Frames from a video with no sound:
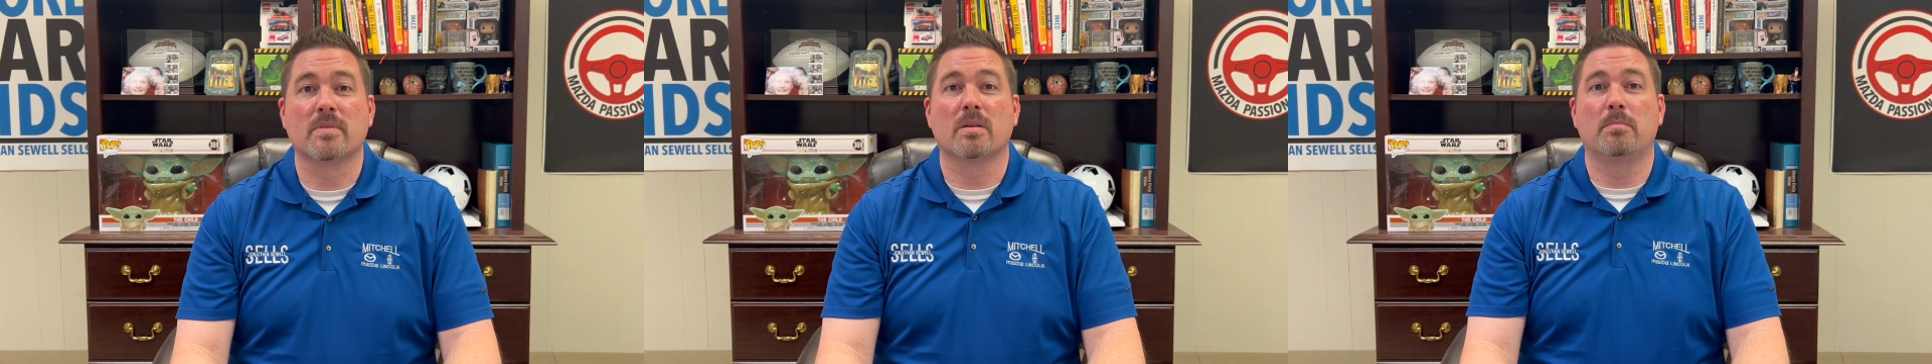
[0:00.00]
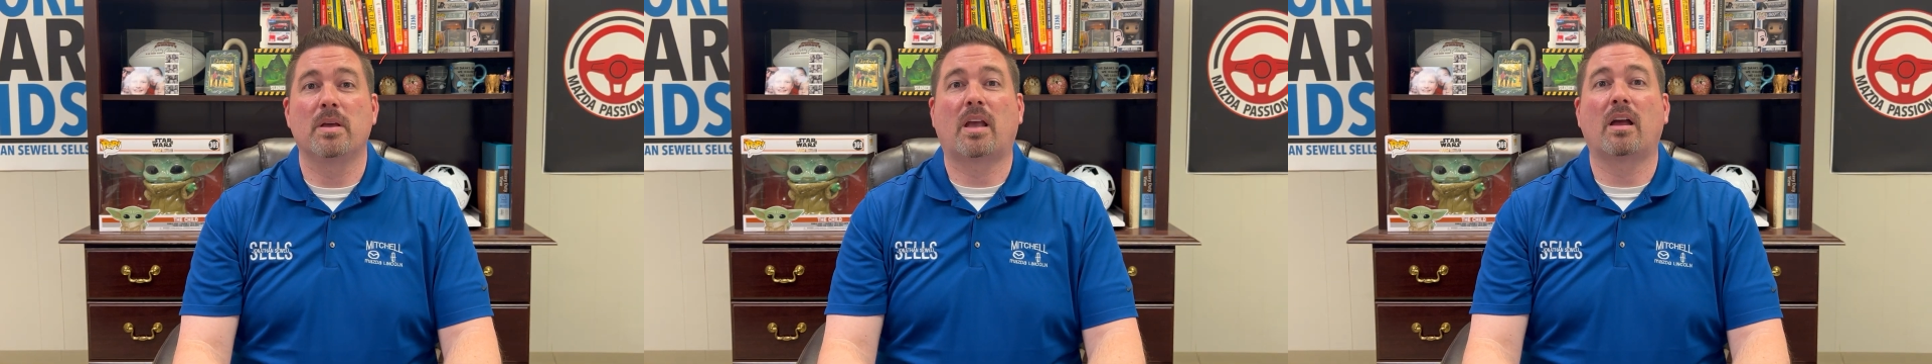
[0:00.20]

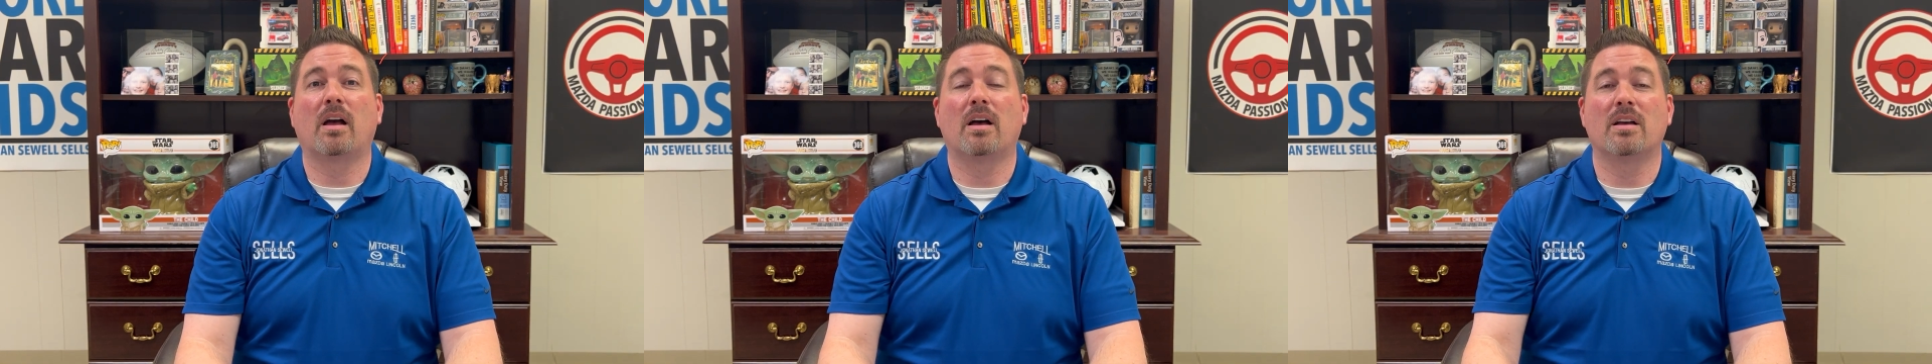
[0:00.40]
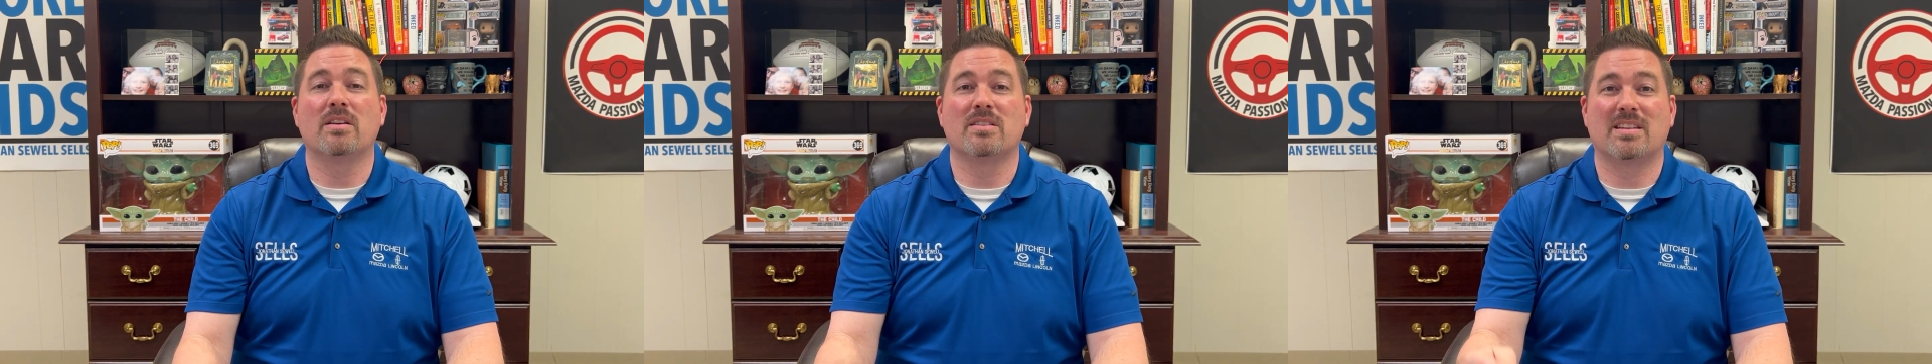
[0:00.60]

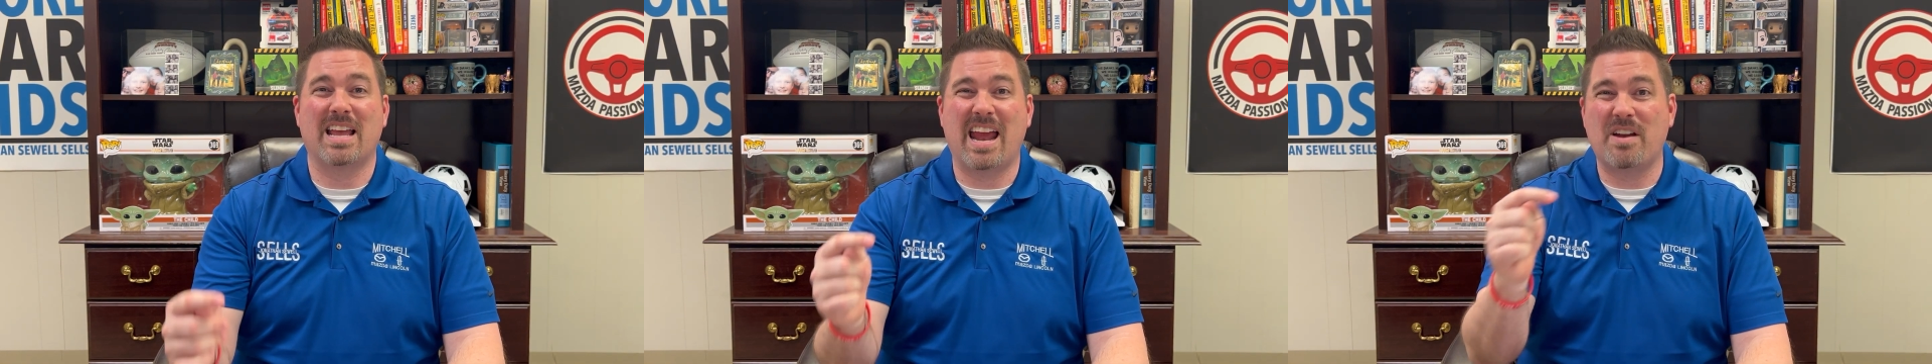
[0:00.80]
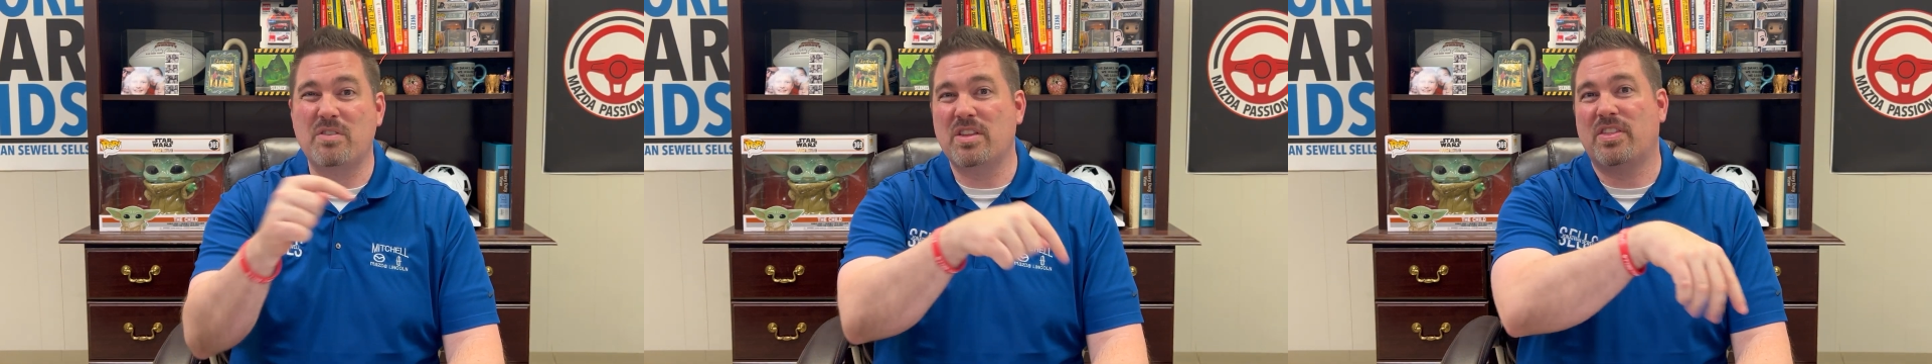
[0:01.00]
because
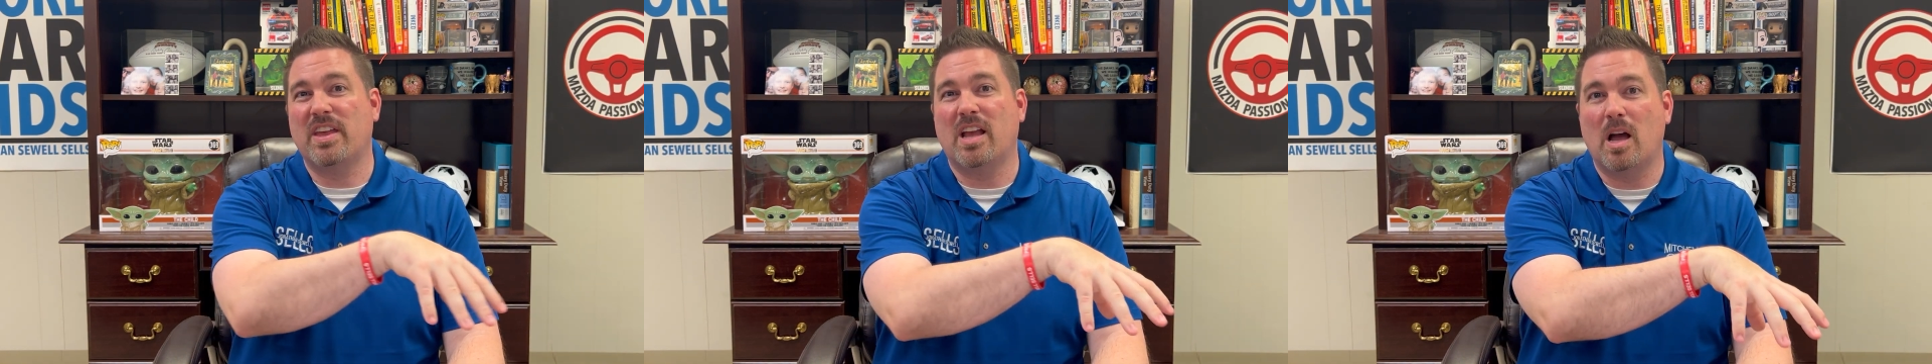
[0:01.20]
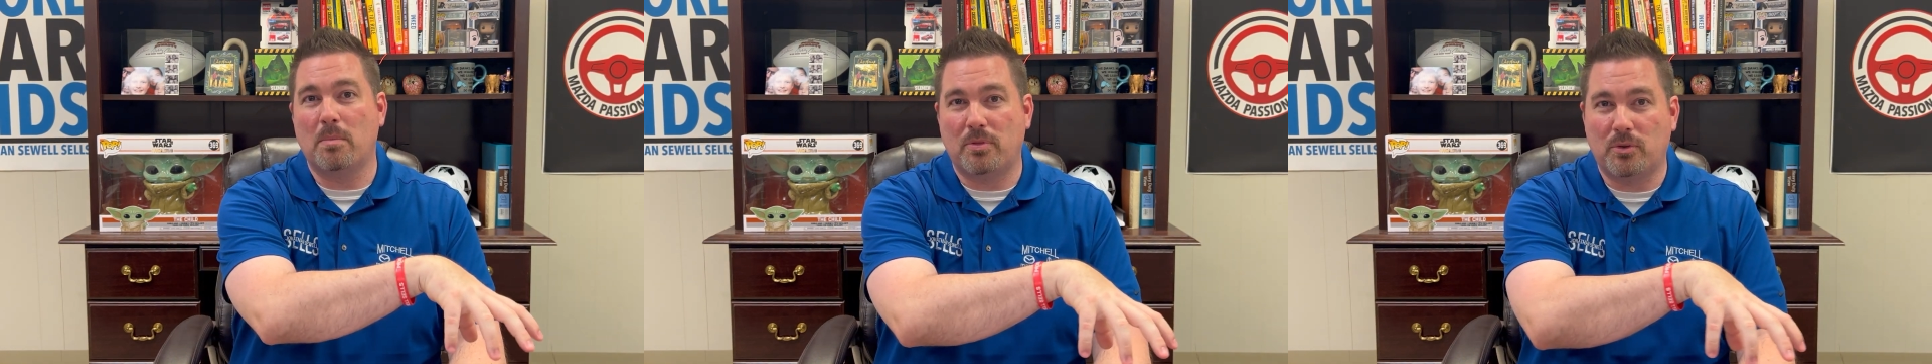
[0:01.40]
everything
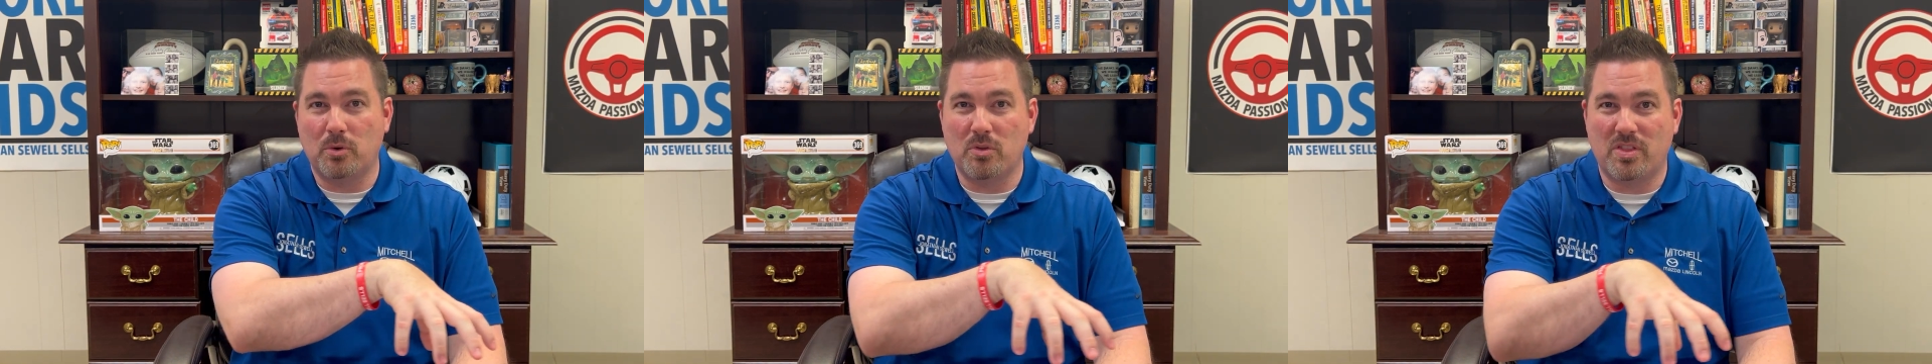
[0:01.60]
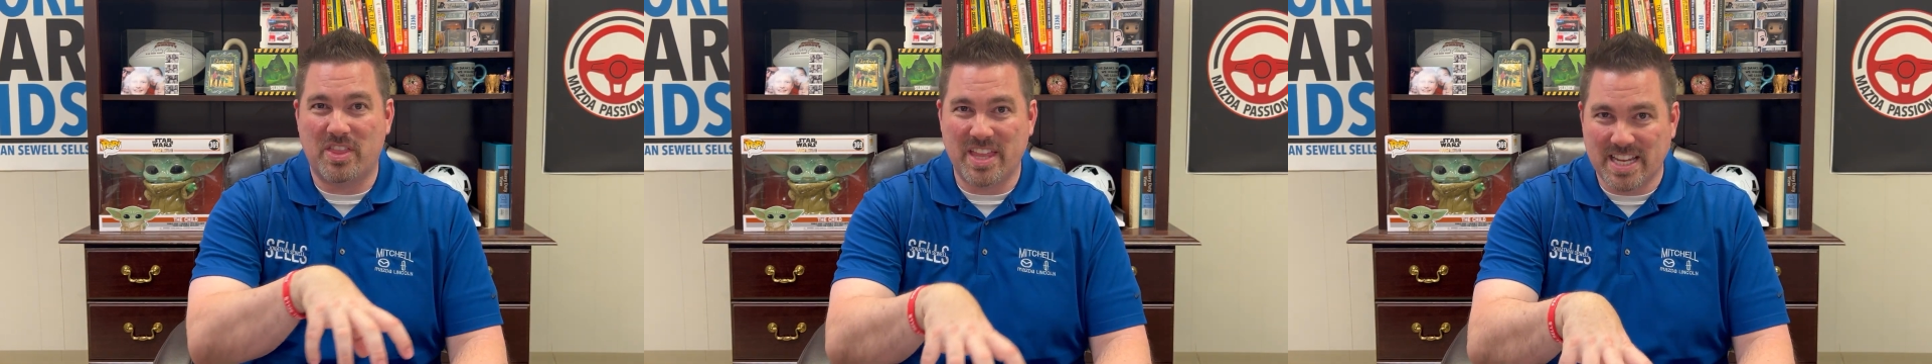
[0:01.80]
up through
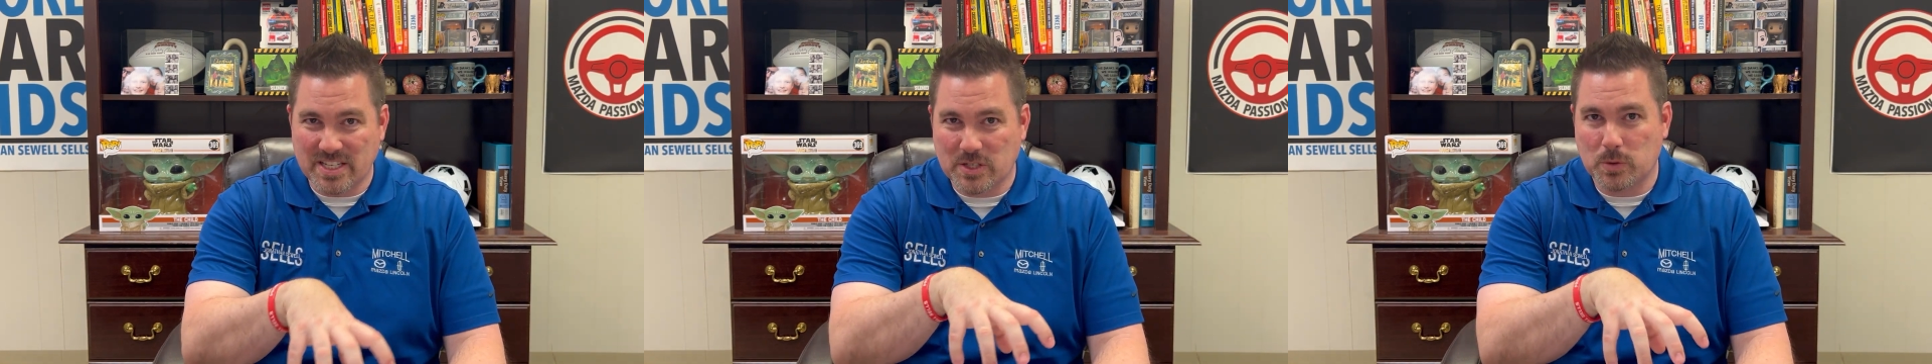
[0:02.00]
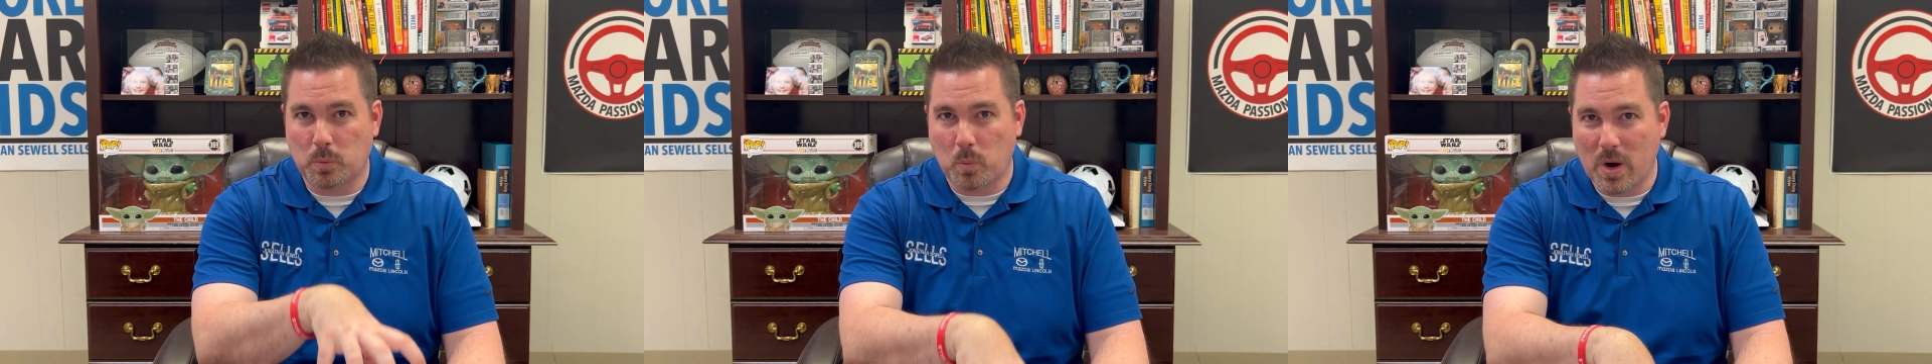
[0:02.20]

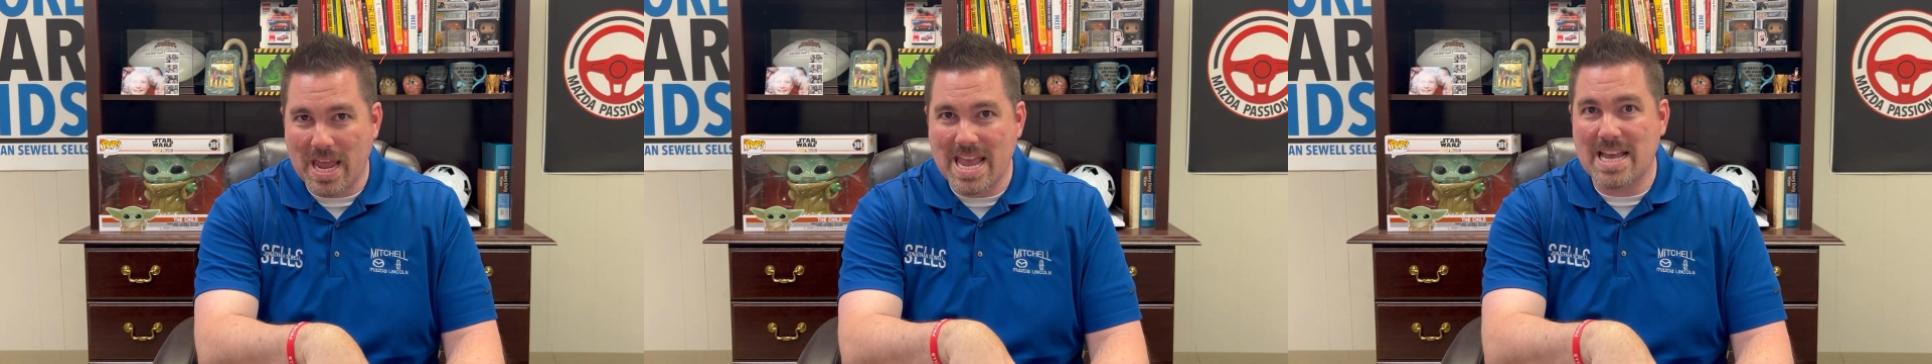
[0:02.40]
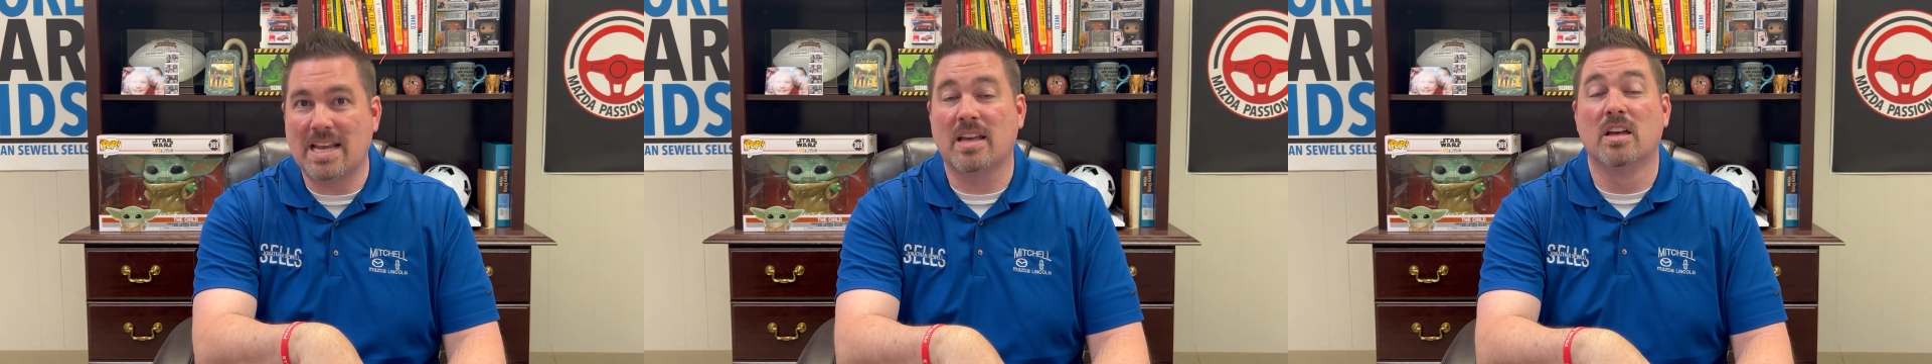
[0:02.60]
this
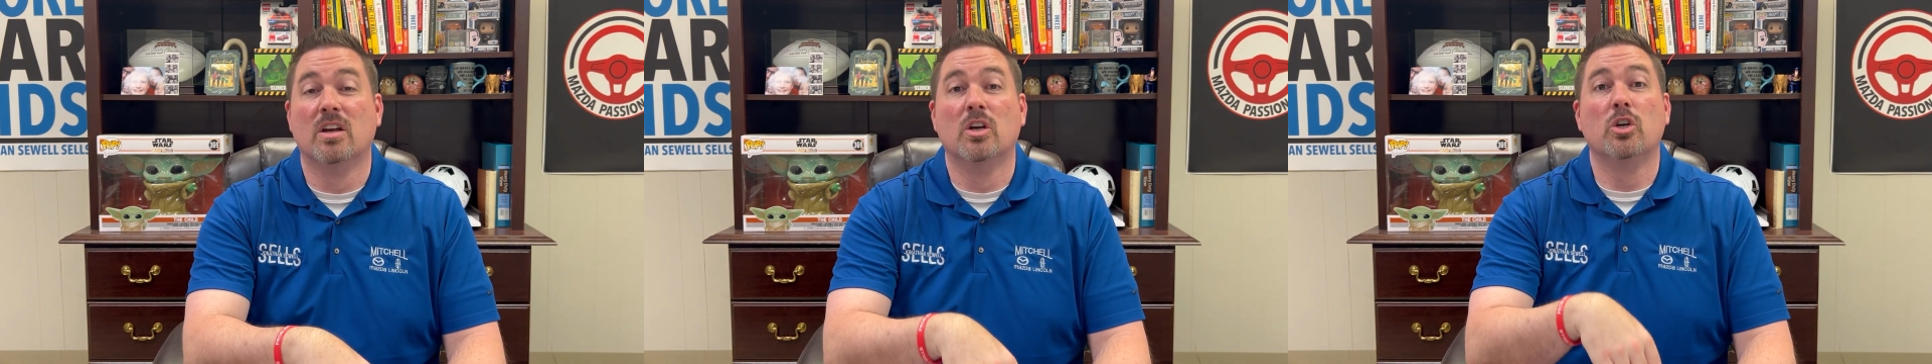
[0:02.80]
week